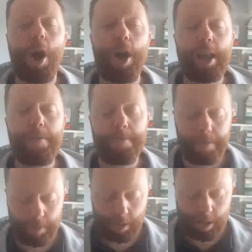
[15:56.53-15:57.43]
I
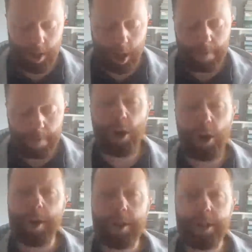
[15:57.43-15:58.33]
feel
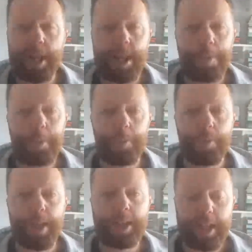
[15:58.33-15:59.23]
like my team
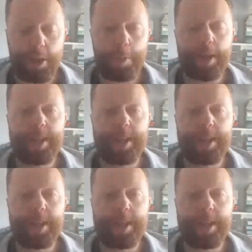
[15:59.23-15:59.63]
is a little bit